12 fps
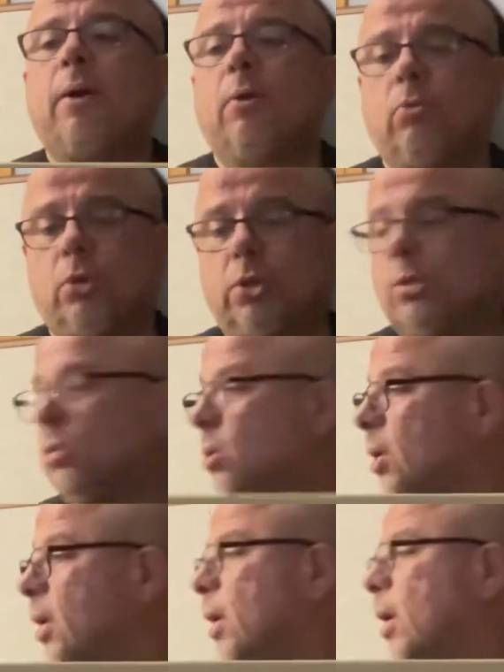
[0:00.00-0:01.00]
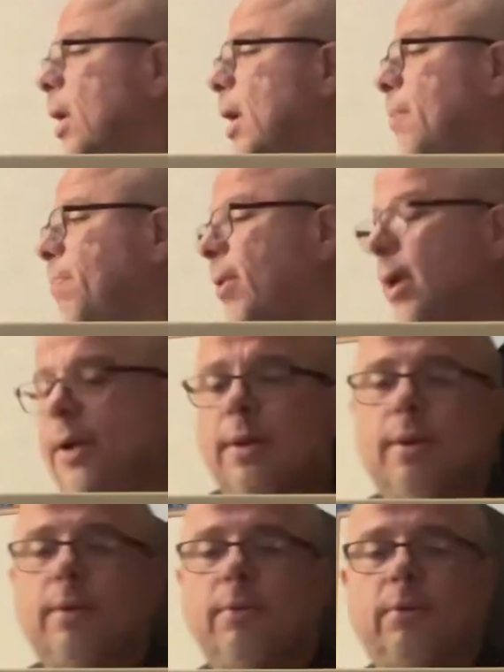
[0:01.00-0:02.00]
which is not bad.
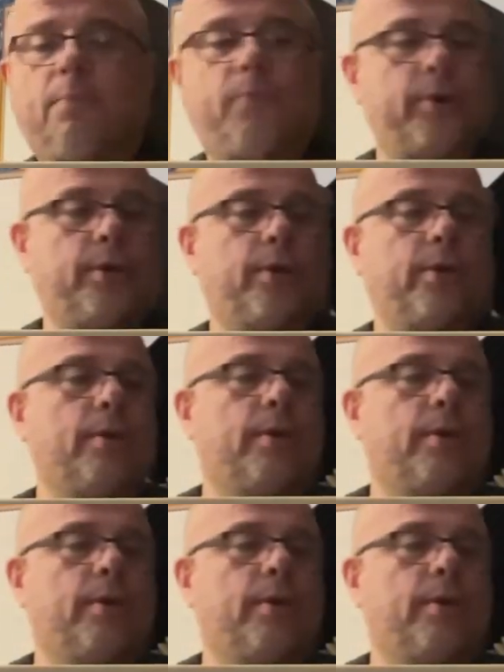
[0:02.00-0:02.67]
It's pretty good.